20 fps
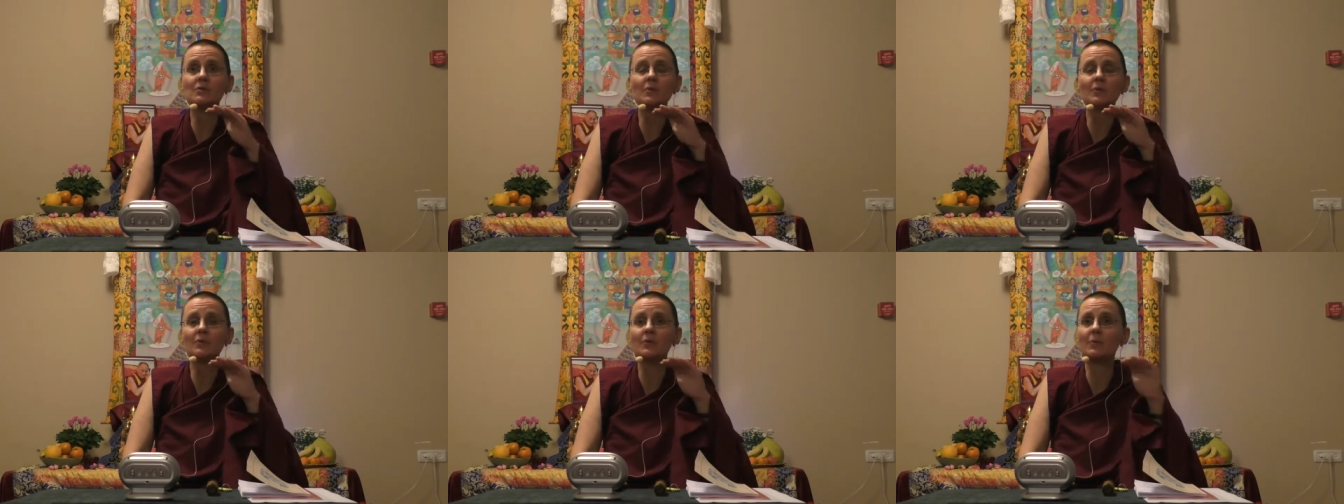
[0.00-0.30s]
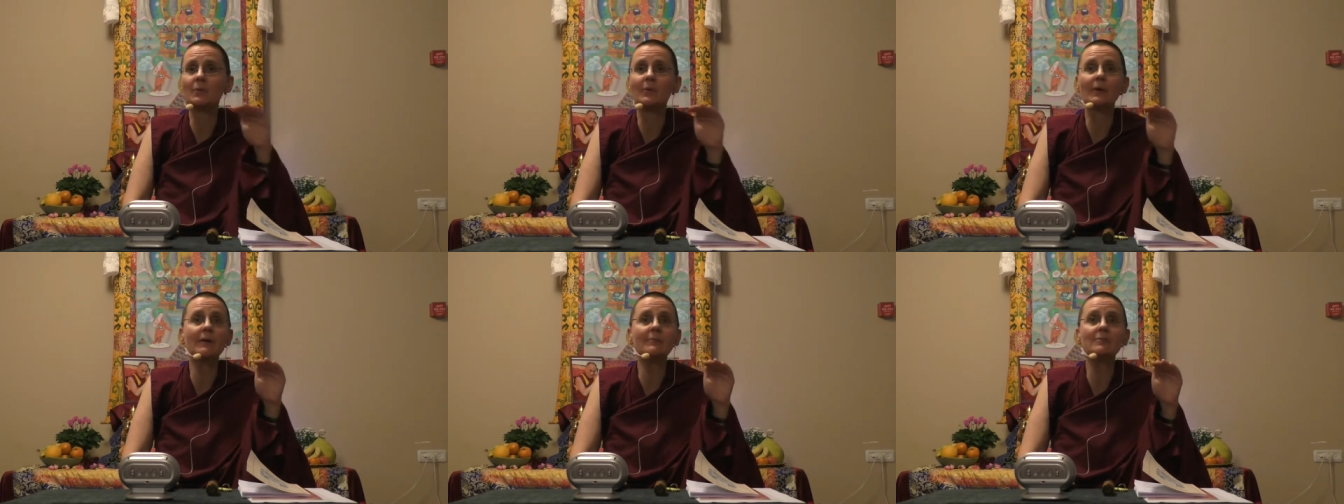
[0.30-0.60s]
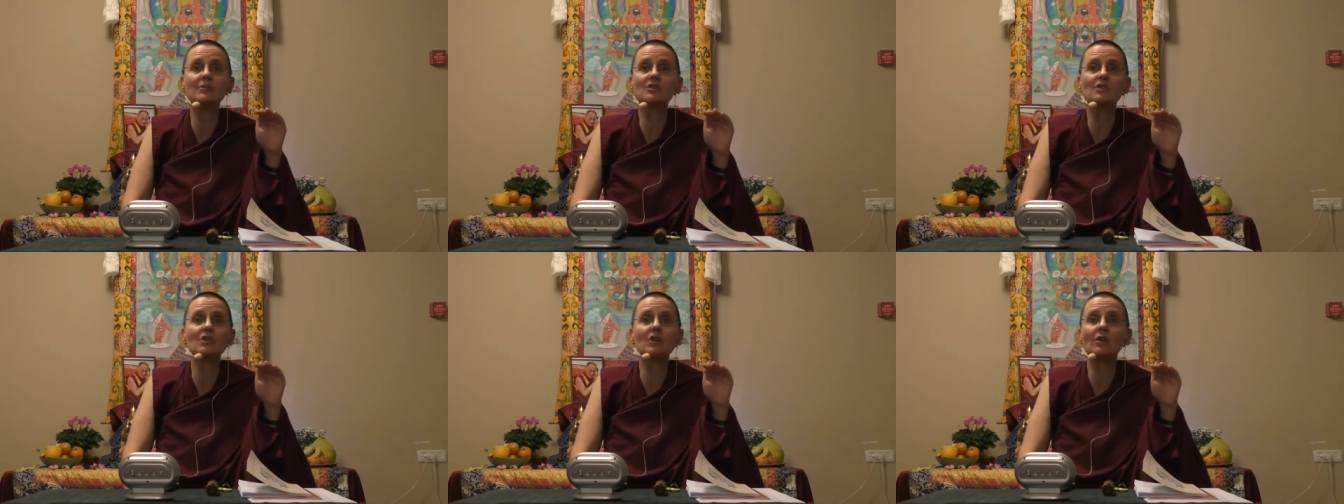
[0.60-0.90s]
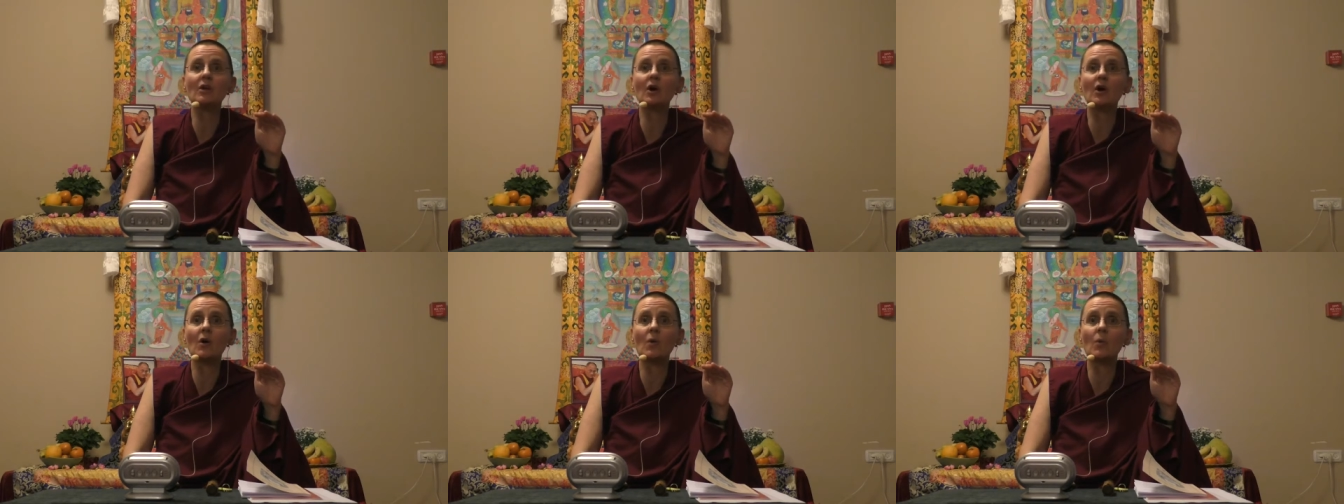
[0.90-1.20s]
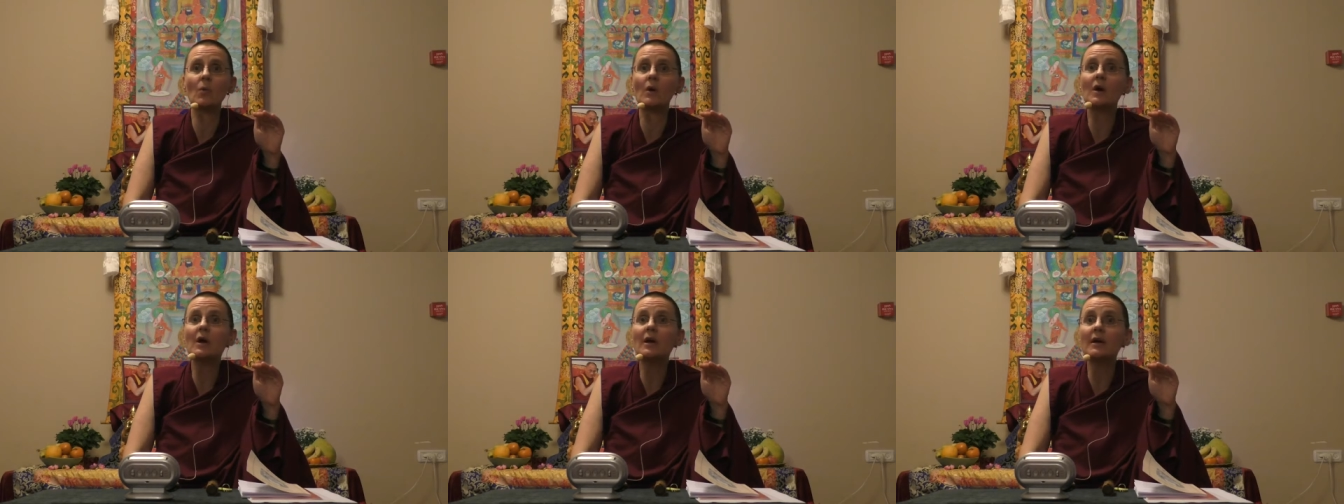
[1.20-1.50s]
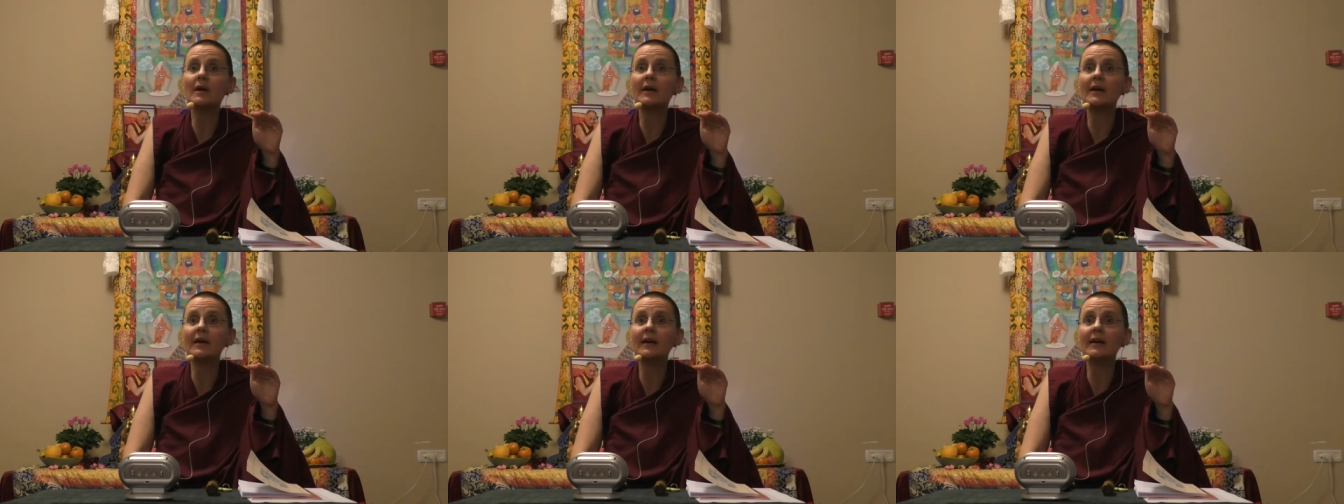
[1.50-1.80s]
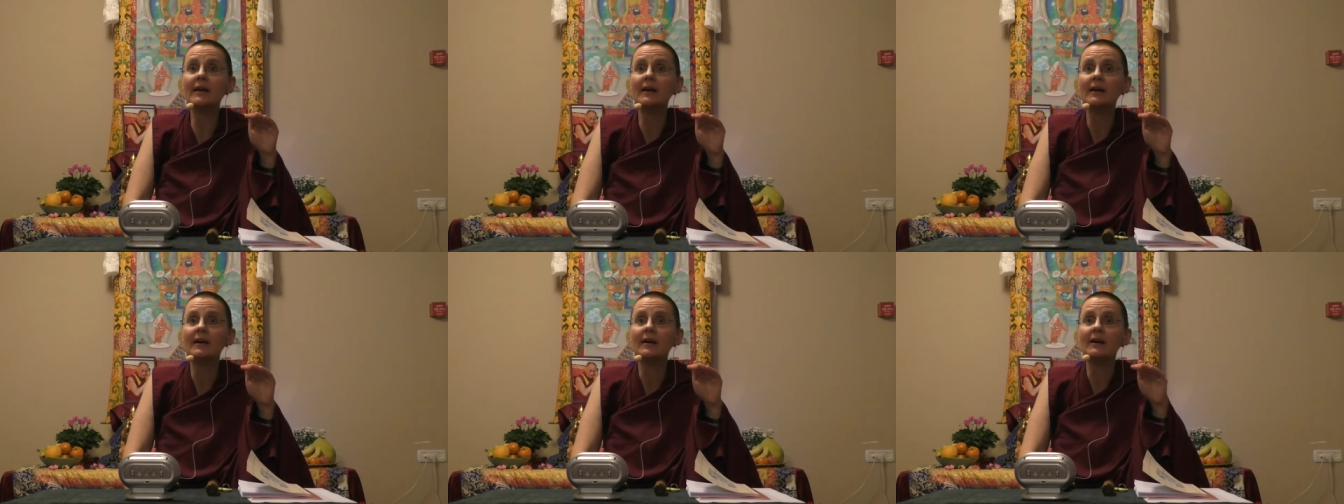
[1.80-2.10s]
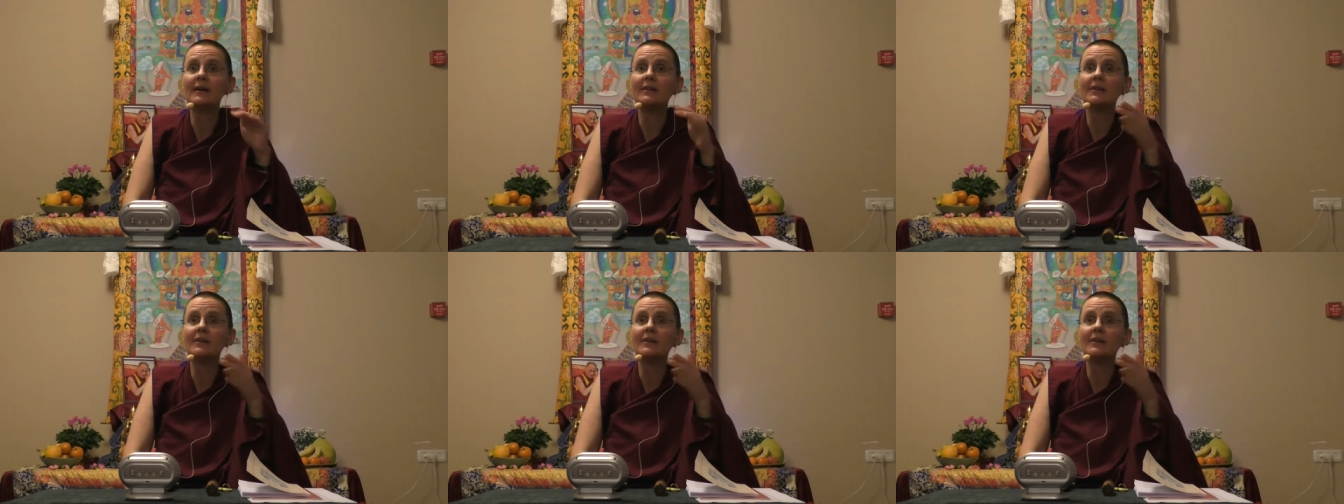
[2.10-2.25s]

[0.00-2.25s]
when the brain is no longer working,